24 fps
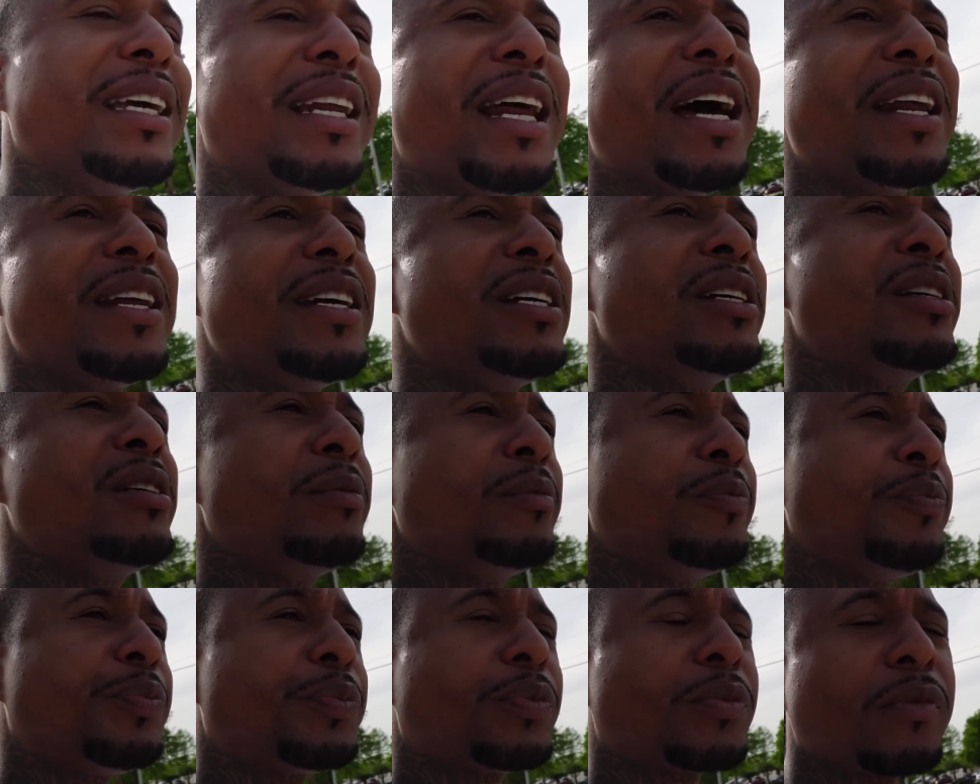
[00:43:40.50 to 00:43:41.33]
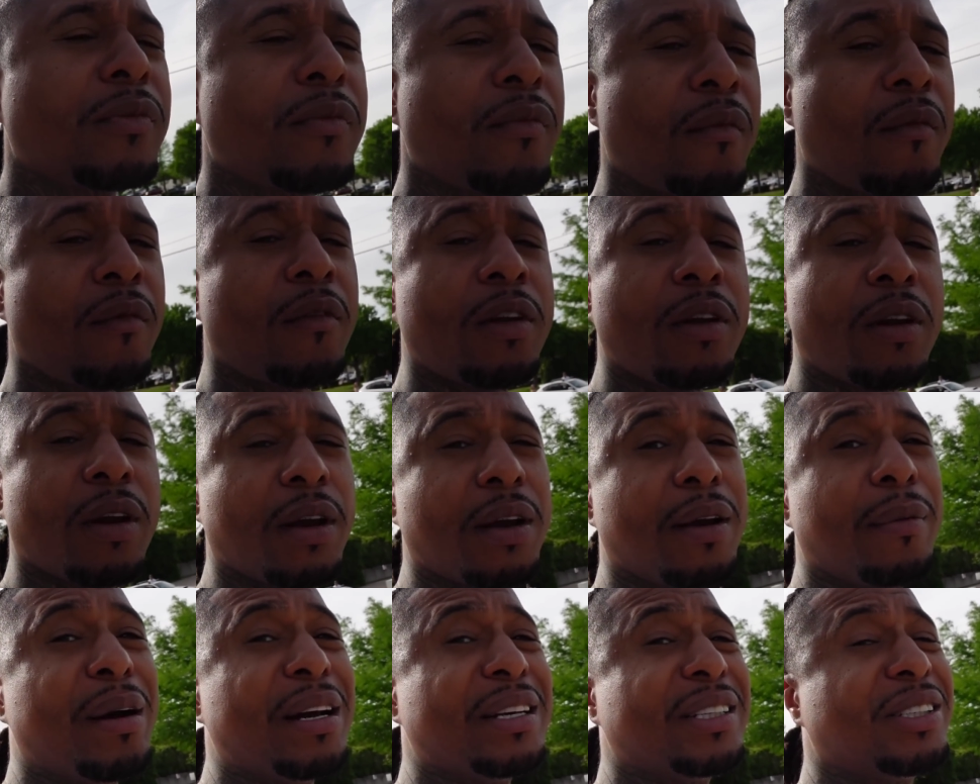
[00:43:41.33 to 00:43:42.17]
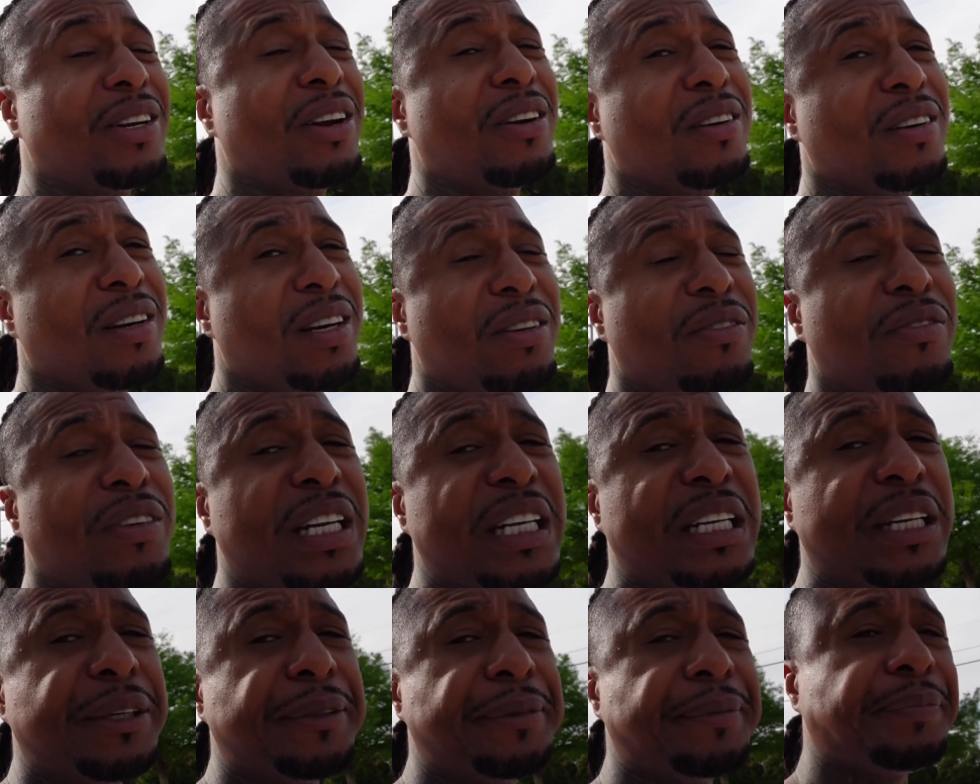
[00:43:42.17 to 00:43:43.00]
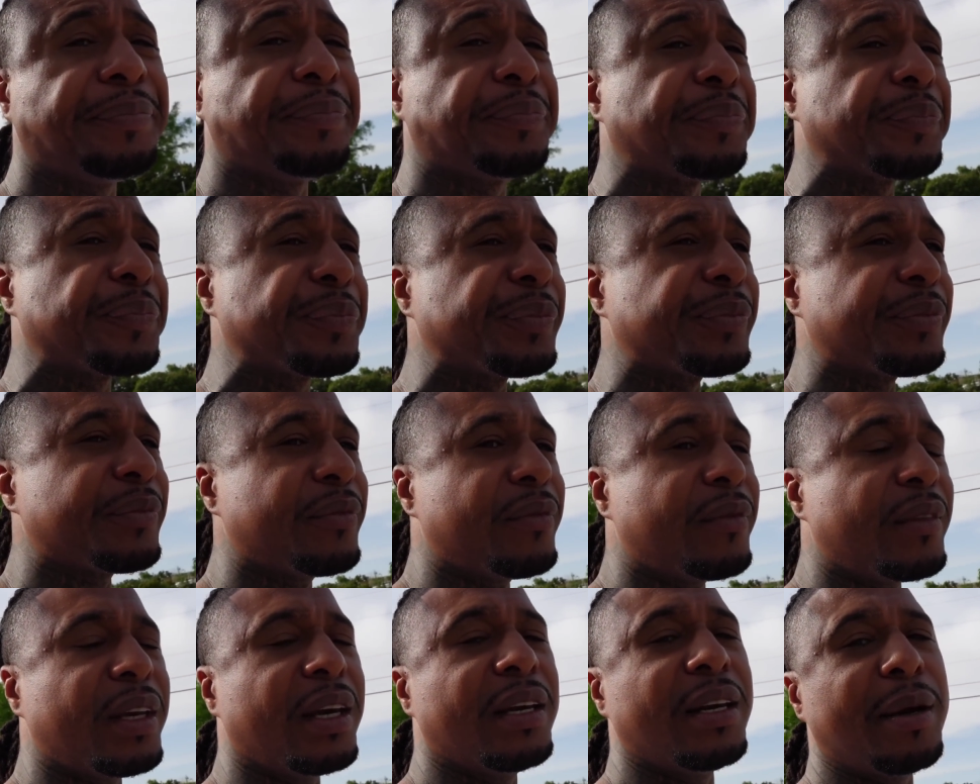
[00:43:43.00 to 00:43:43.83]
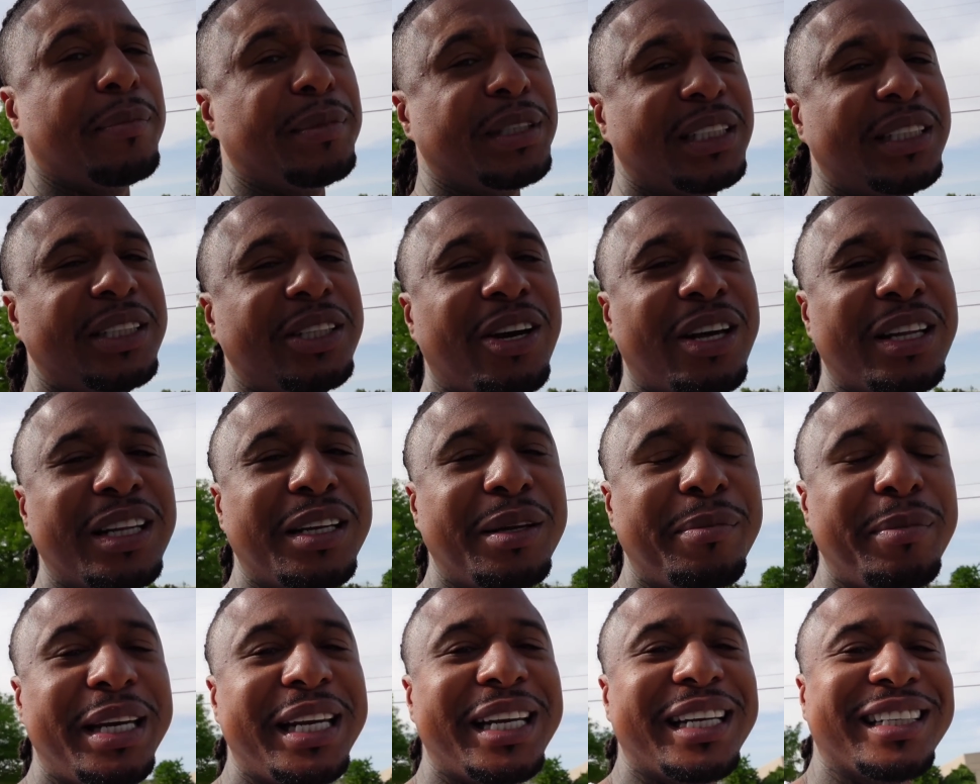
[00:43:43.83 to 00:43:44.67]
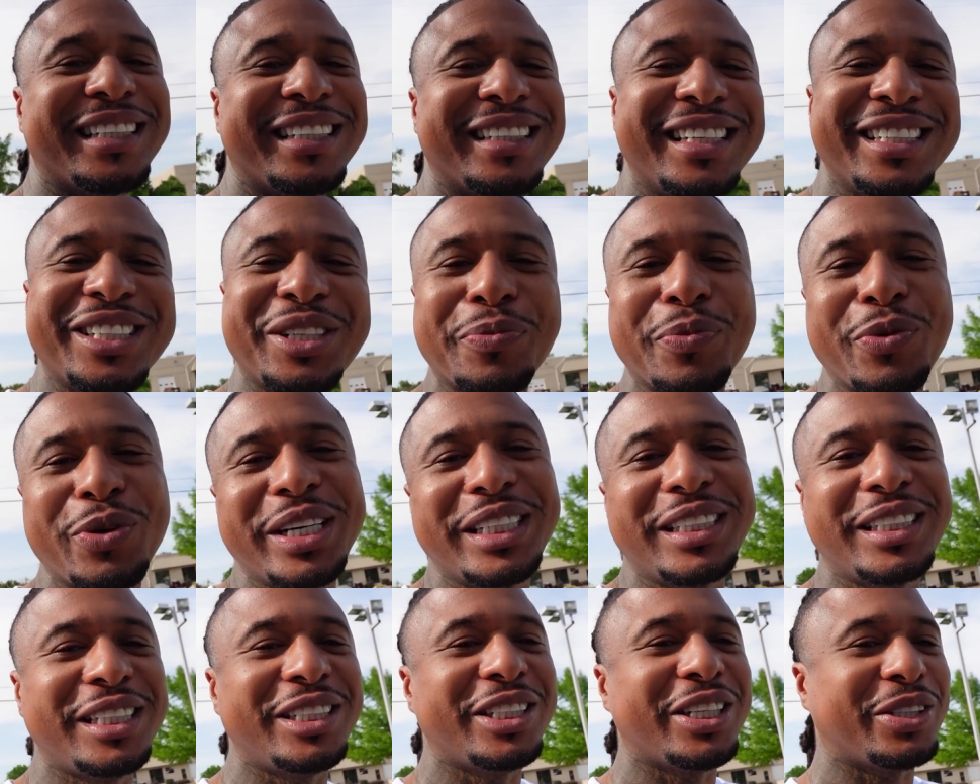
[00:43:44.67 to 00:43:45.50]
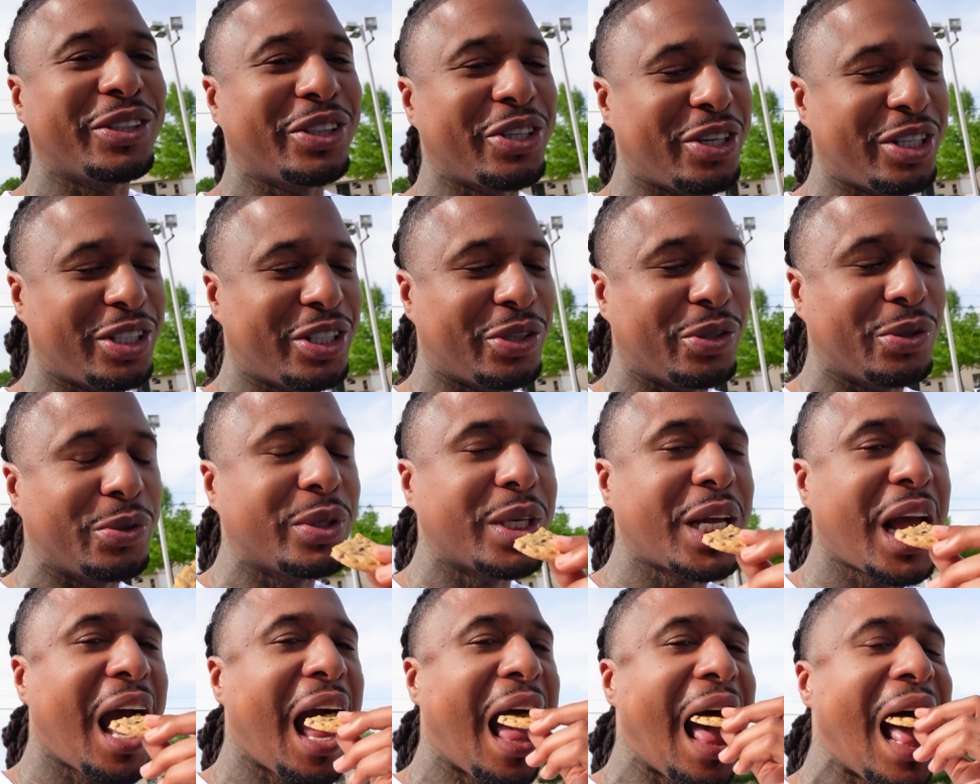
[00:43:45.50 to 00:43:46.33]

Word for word: get out of here i'm about to start another video and i'm gonna see y'all in a minute this is your boy cj on 32s